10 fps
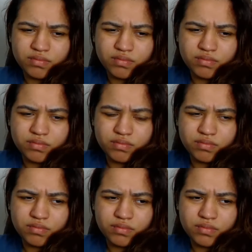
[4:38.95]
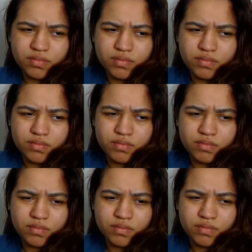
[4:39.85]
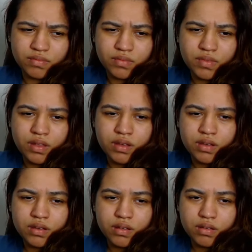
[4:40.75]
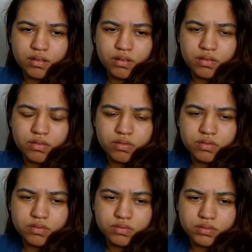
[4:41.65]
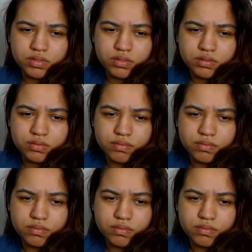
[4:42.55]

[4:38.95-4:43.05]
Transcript: The person shown says nothing.